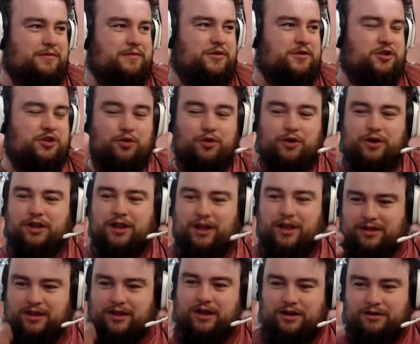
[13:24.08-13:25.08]
joint,
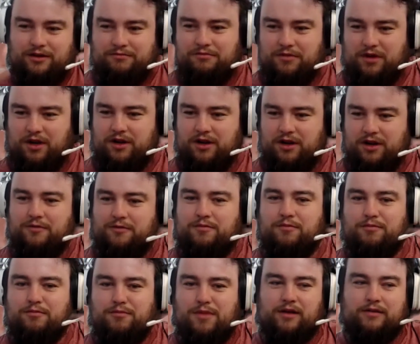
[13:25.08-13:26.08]
like they can
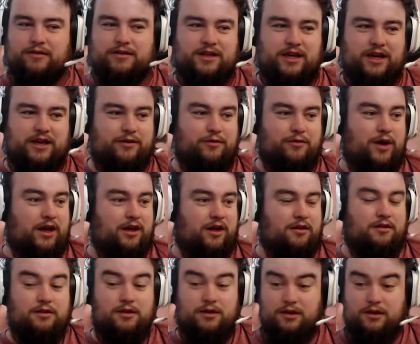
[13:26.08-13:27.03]
meld together well.